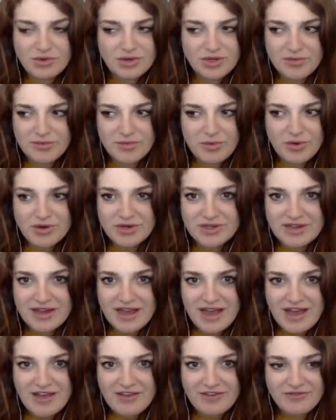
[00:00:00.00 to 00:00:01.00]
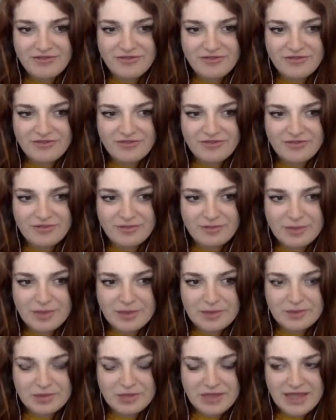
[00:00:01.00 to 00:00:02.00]
and important to have
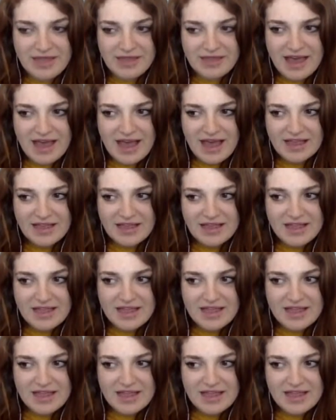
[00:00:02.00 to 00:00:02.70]
people like that.